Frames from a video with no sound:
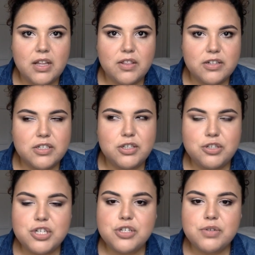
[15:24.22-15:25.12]
There's a
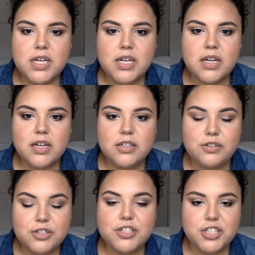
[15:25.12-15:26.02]

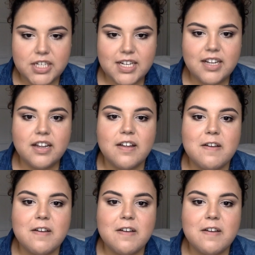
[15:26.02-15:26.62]
Neutrogena